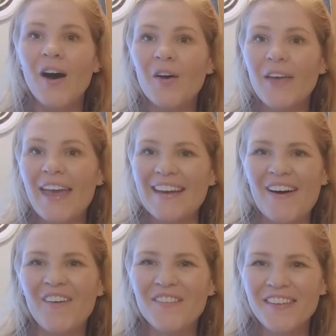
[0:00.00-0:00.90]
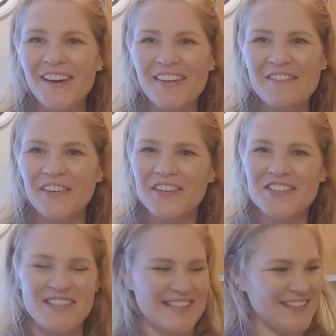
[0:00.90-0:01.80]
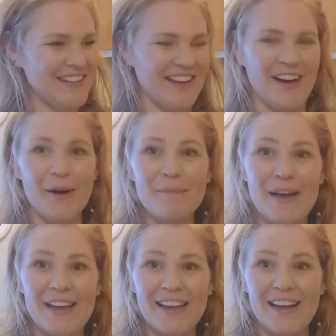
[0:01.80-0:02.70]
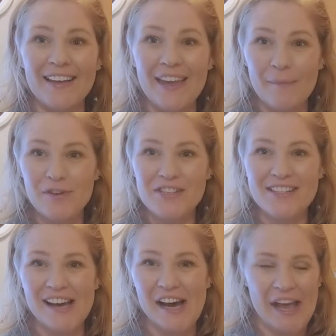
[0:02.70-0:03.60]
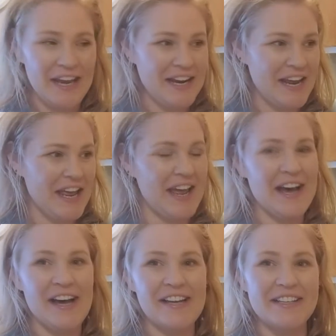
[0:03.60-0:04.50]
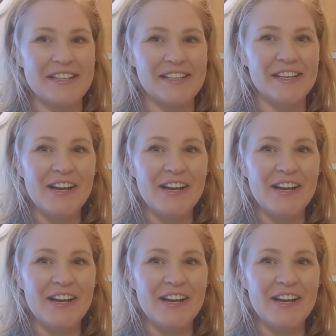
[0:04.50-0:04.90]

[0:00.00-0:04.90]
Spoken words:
Okay, hopefully all that footage is still there. My camera just died, and